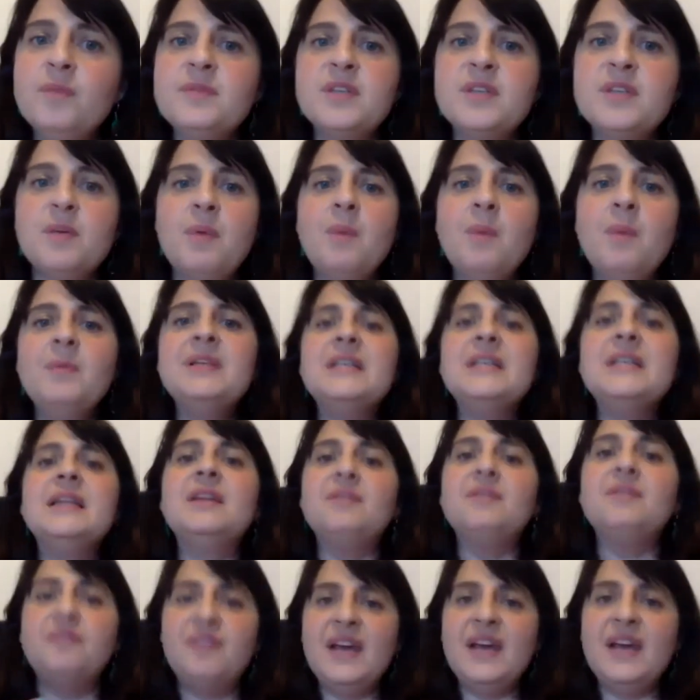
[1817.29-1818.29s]
So when we did the
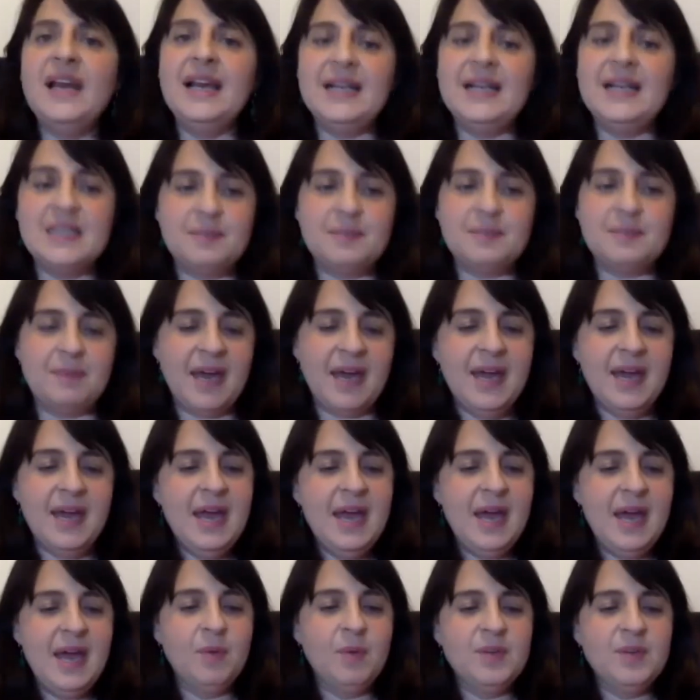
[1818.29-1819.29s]
feelings bit,
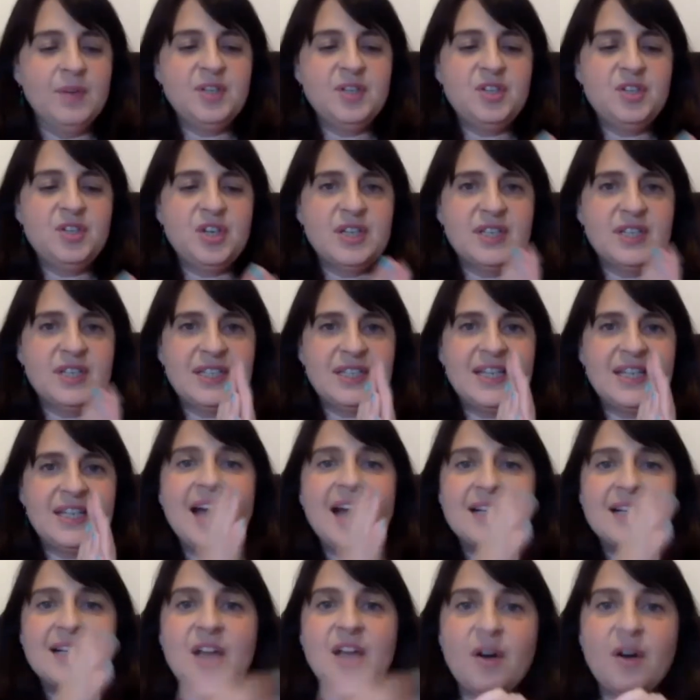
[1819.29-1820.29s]
it wasn't just
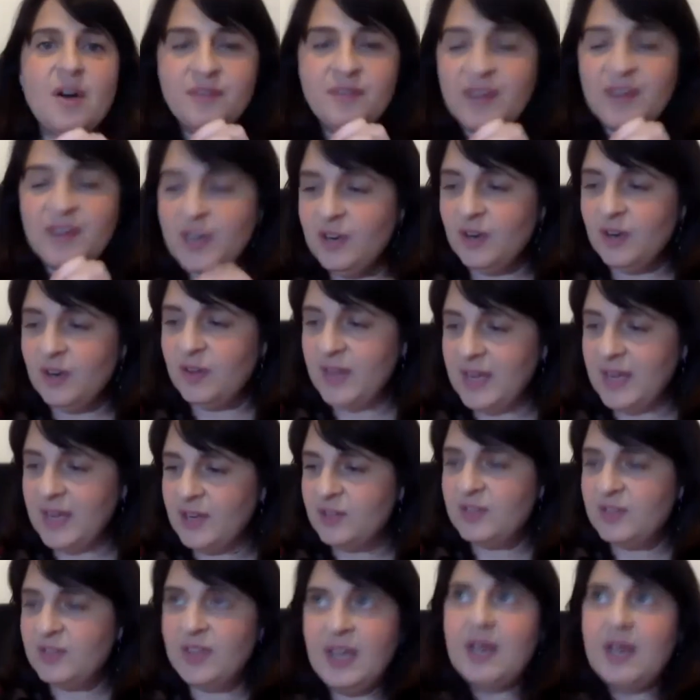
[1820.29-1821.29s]
tactile, they
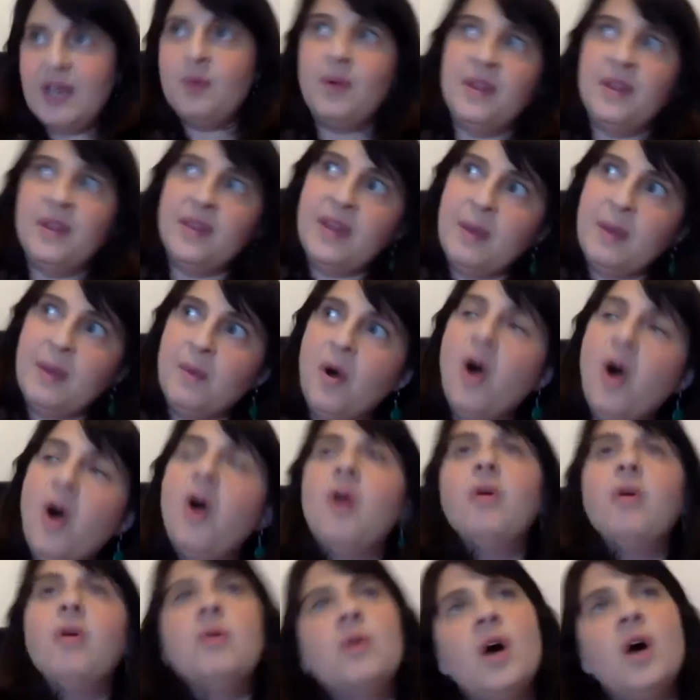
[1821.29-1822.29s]
could think whether they were hot
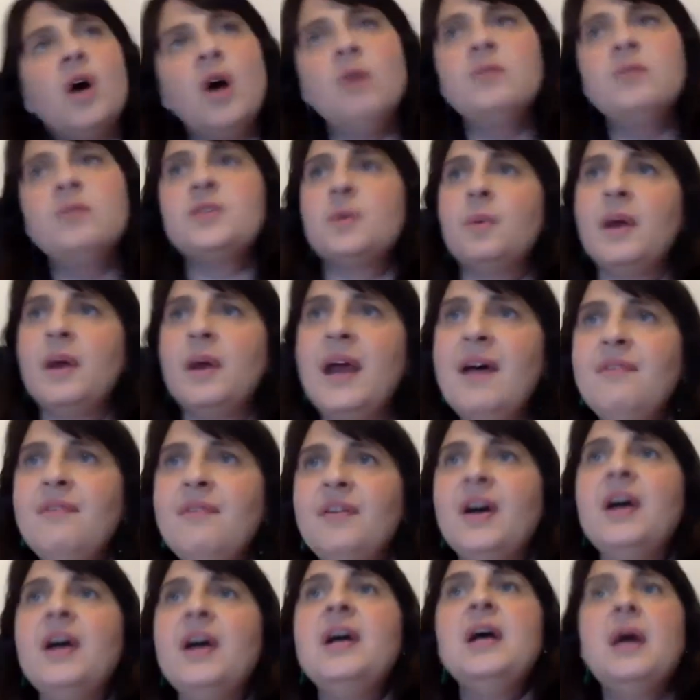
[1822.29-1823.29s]
or cold or whatever,
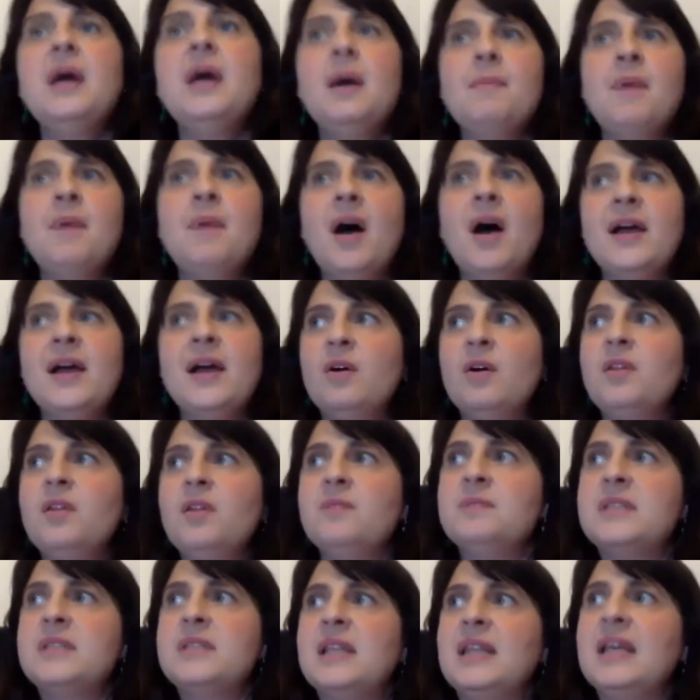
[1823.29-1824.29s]
but I got them
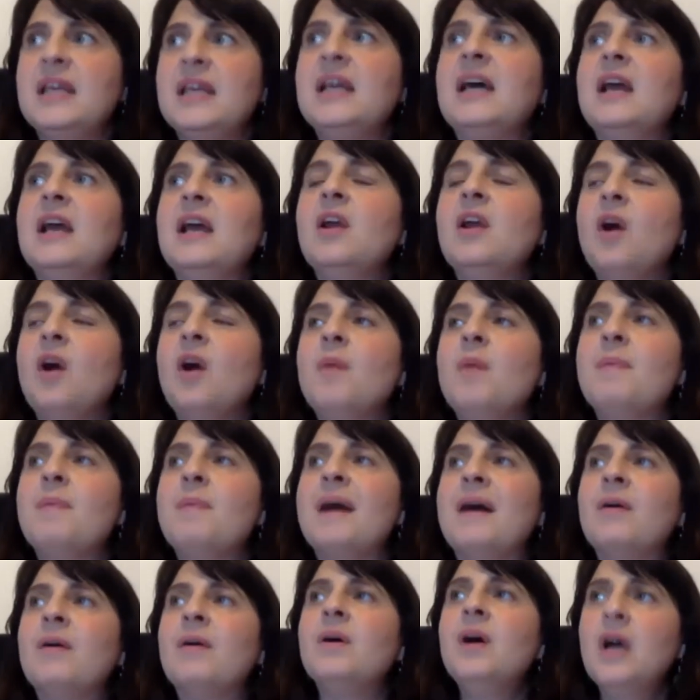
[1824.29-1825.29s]
to think a lot
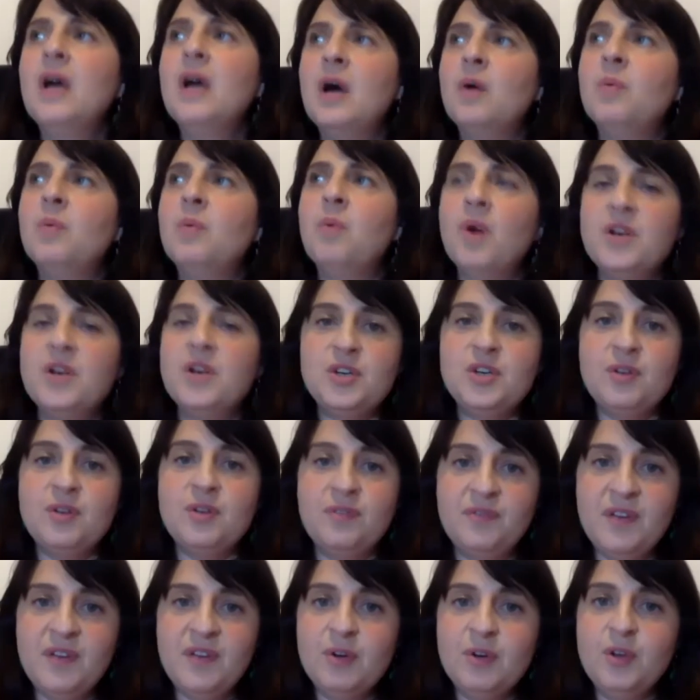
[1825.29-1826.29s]
about, well, what do you
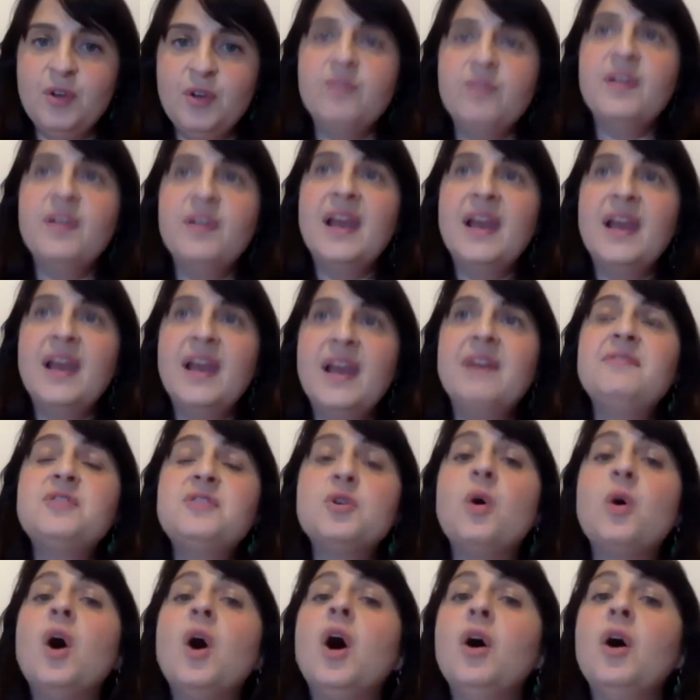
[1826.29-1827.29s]
feel? You've
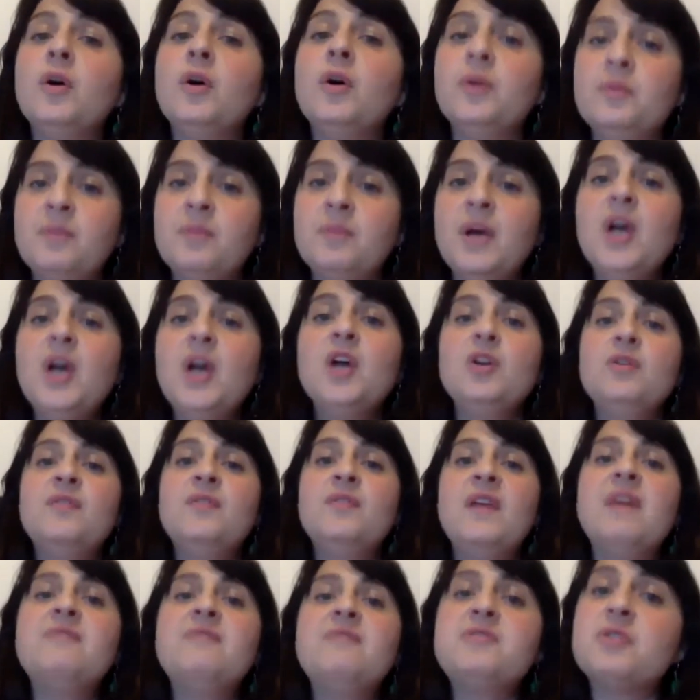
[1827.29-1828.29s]
left your home, you've
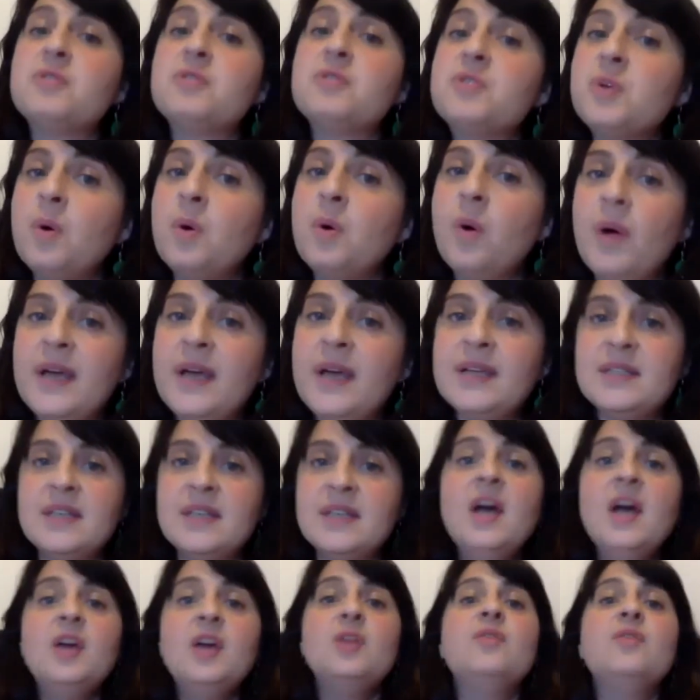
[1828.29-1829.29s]
left your toys,
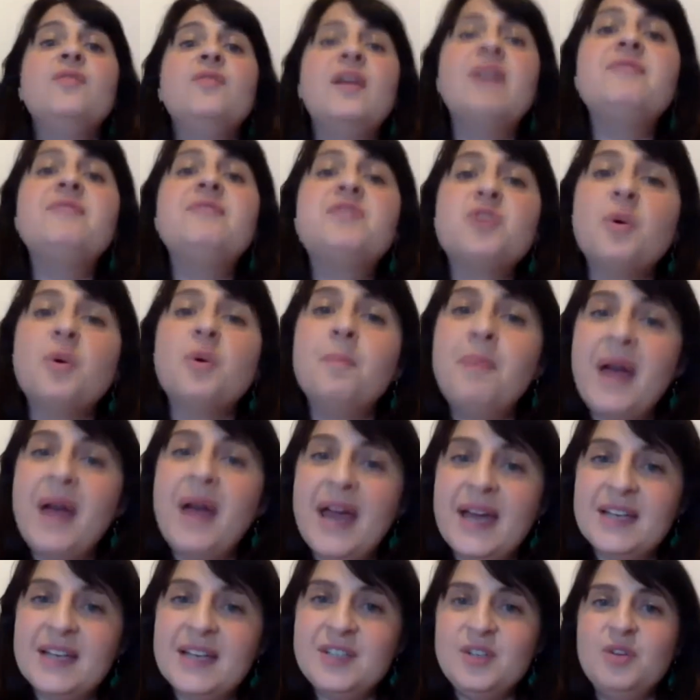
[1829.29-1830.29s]
you've left your
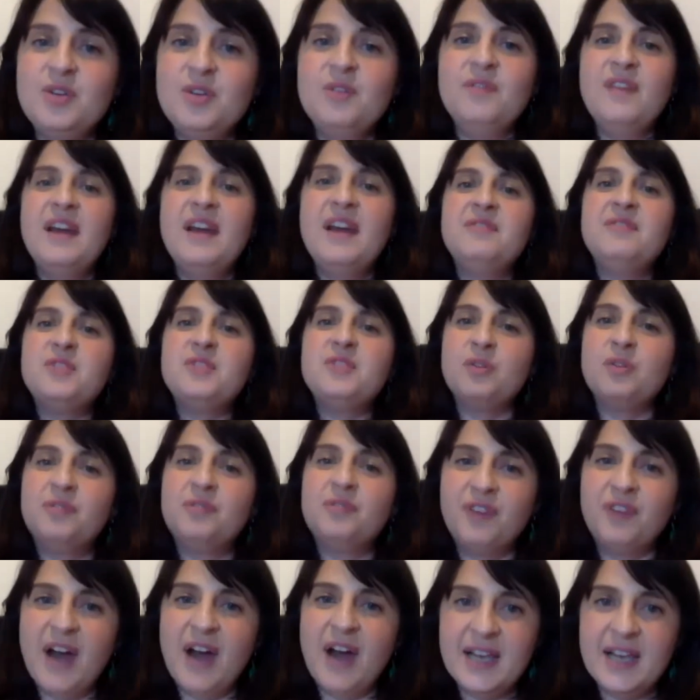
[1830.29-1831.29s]
bed, you've left your
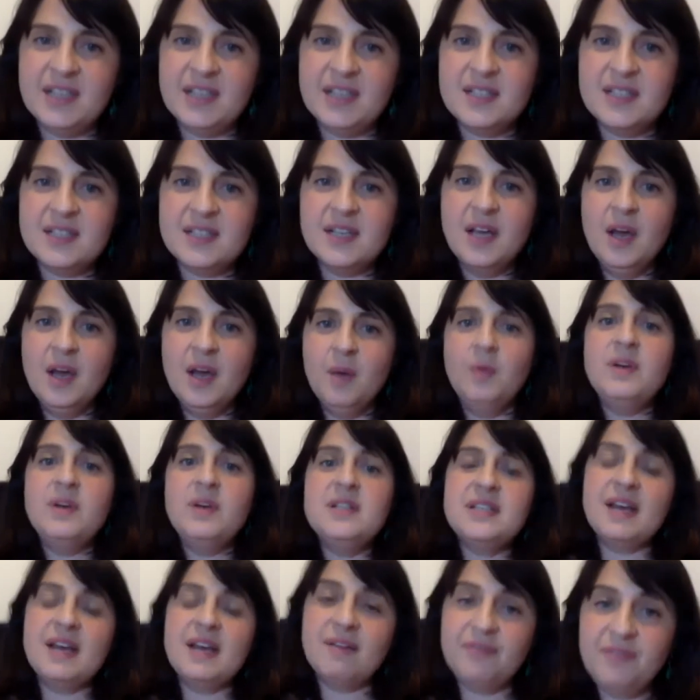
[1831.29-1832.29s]
friends. What does
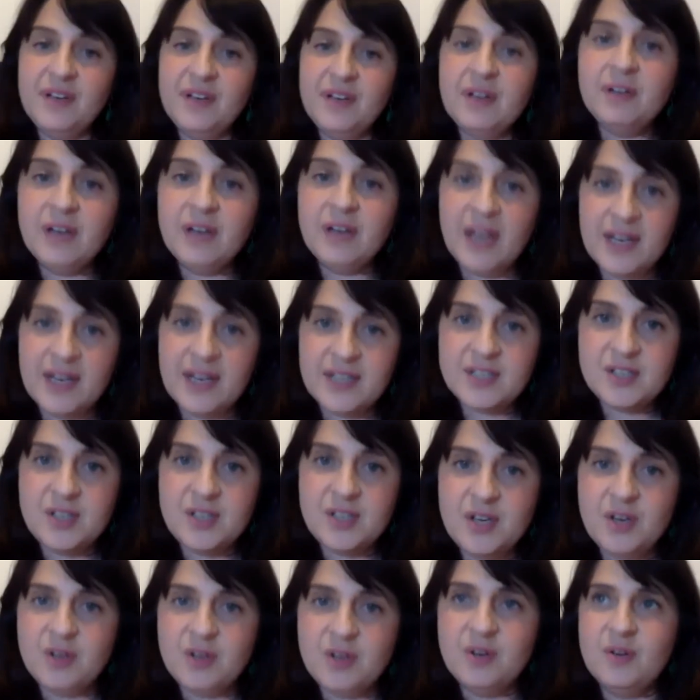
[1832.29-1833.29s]
that feel like to
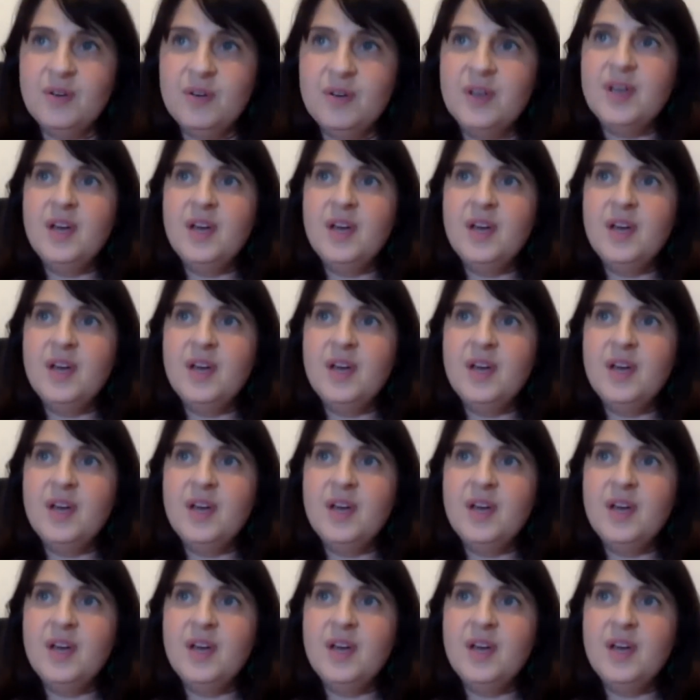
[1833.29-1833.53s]
you?